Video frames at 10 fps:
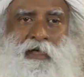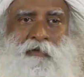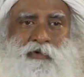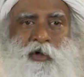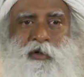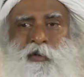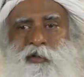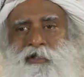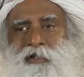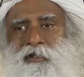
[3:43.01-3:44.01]
Have you not
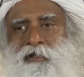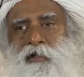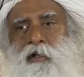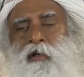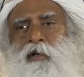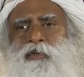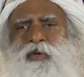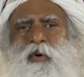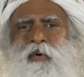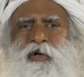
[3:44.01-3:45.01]
noticed this?
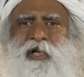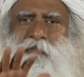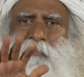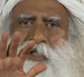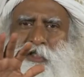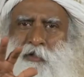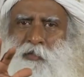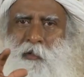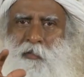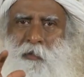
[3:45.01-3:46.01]
So only
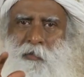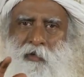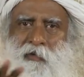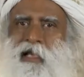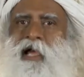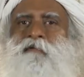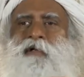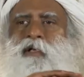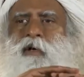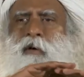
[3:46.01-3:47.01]
miserable people will have
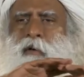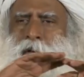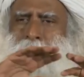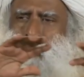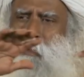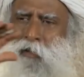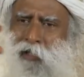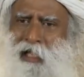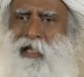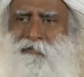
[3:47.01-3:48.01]
a
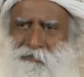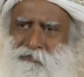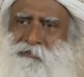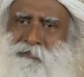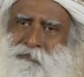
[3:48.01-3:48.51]
long life.